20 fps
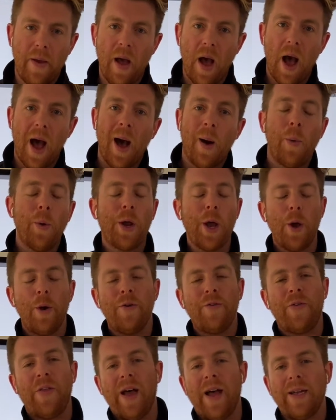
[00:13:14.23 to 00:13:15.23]
I will go
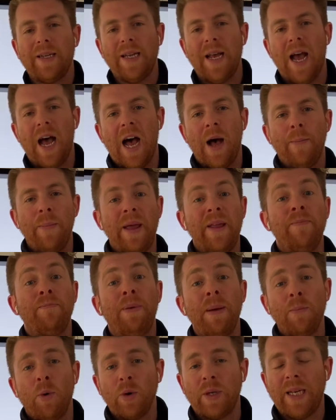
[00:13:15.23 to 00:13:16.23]
over that in a
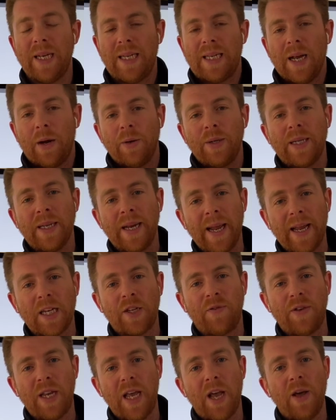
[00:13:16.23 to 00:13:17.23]
bit more detail in the next
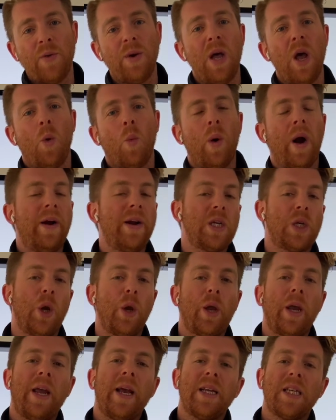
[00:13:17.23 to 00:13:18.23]
video, where it's
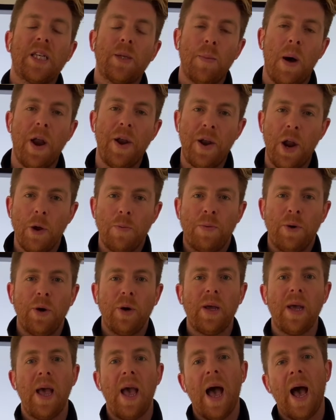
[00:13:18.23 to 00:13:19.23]
looking at Smart
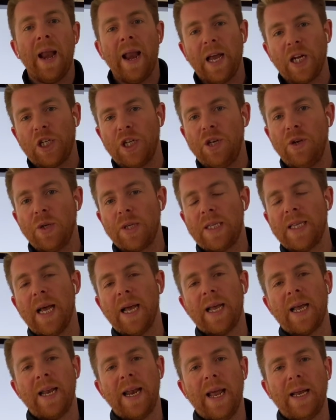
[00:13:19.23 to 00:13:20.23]
Notebook and actually using that
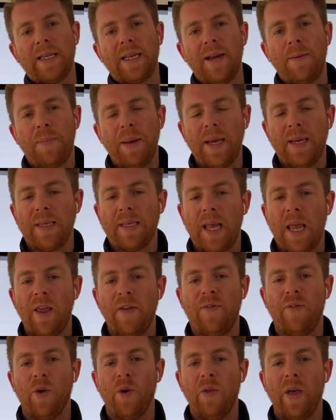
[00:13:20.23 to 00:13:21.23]
connected PC
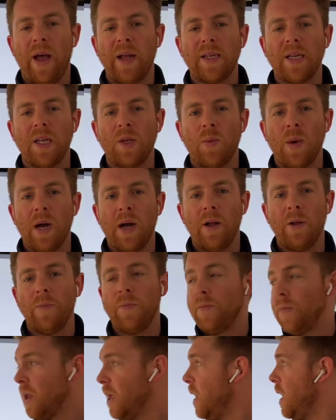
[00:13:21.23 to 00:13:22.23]
for that as well.
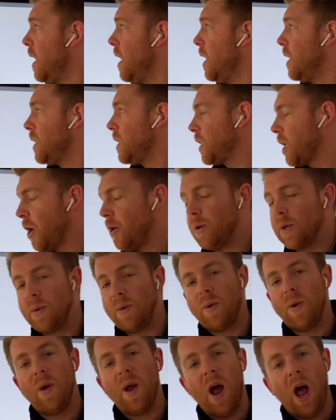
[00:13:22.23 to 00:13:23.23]
So
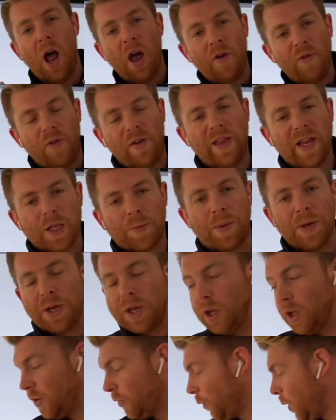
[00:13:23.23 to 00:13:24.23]
hopefully that's been
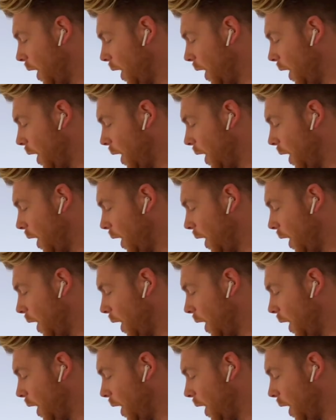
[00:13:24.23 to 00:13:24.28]
useful.